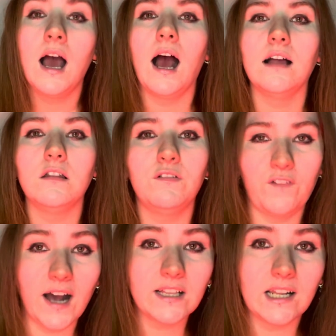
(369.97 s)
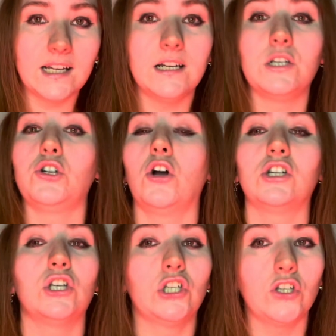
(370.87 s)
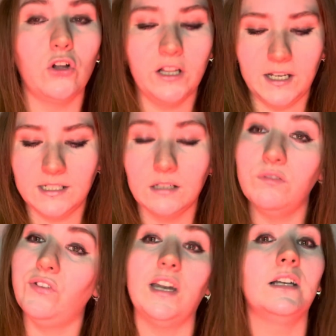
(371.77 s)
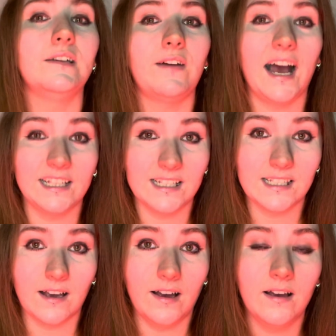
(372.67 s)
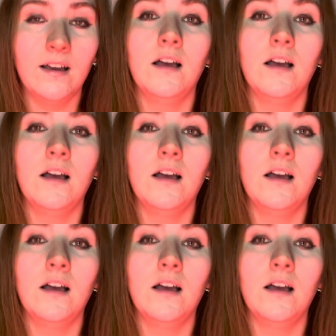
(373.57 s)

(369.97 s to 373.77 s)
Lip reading: and the fact that it is not a solid, definitive answer,